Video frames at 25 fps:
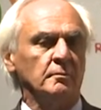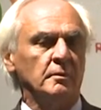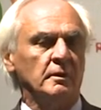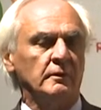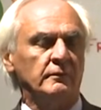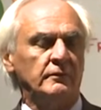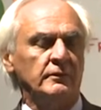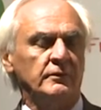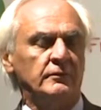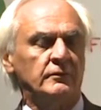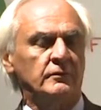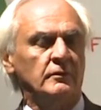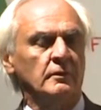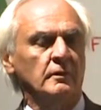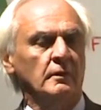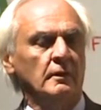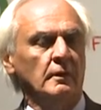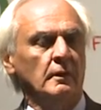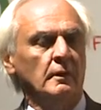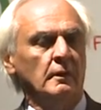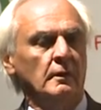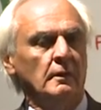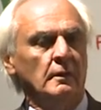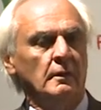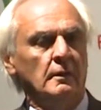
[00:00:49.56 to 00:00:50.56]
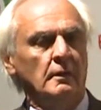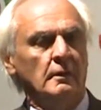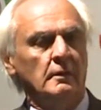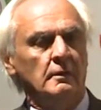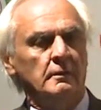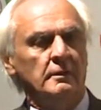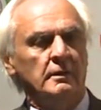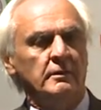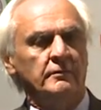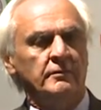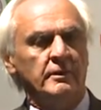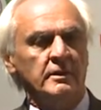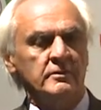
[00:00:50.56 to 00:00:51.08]
about these
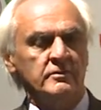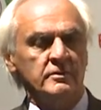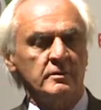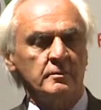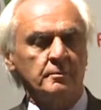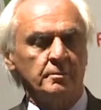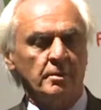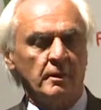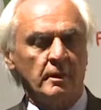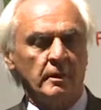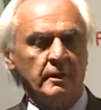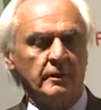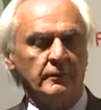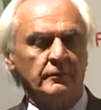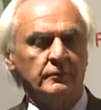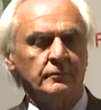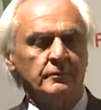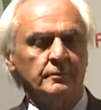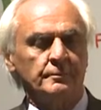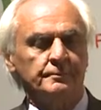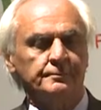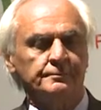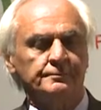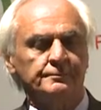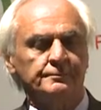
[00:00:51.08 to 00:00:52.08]
events in Paris.